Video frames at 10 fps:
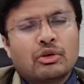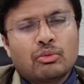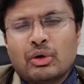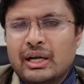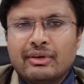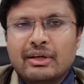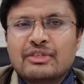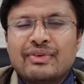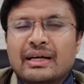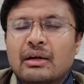or whatever
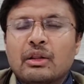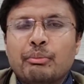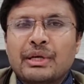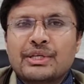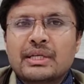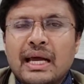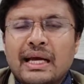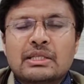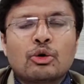risk factor the patient has,